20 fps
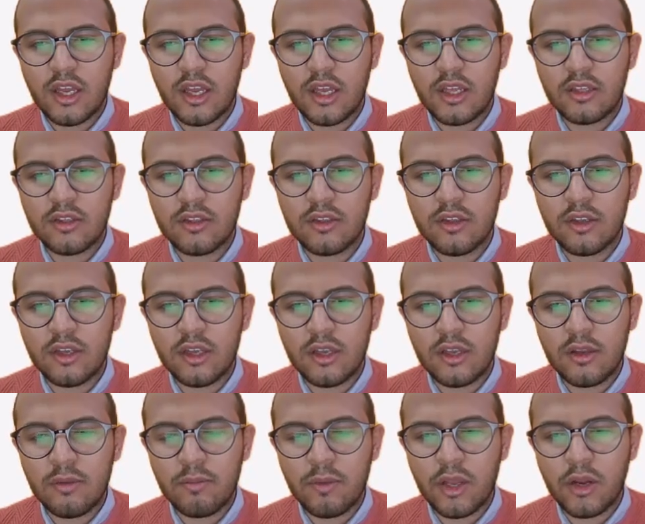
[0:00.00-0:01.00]
end
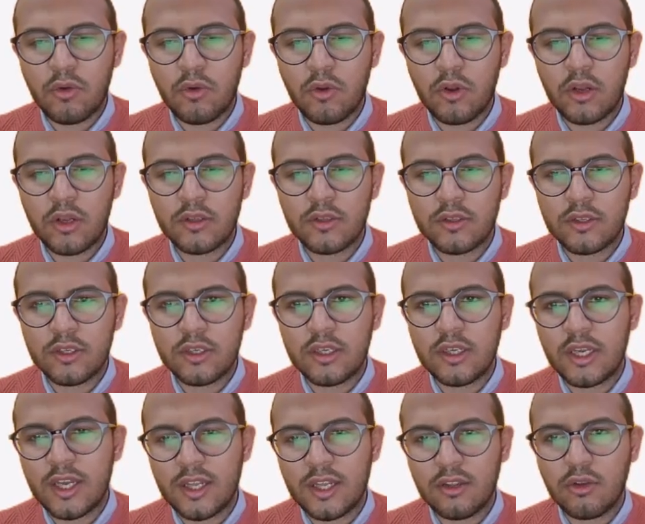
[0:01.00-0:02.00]
manhole,
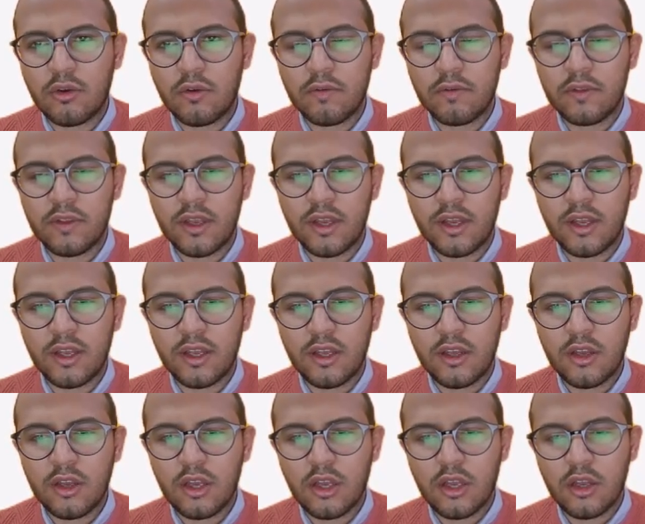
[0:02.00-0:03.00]
the end of the
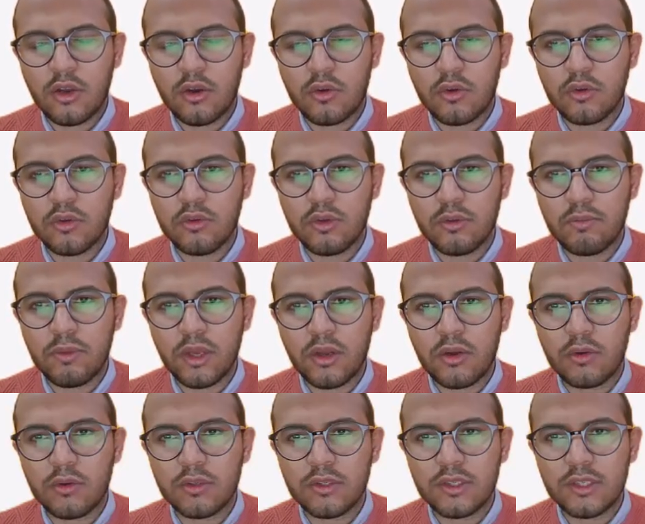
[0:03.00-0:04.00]
conduit,
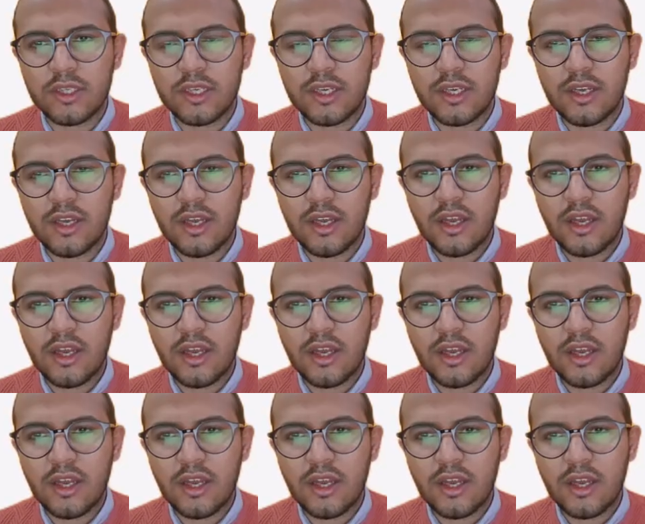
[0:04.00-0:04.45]
because the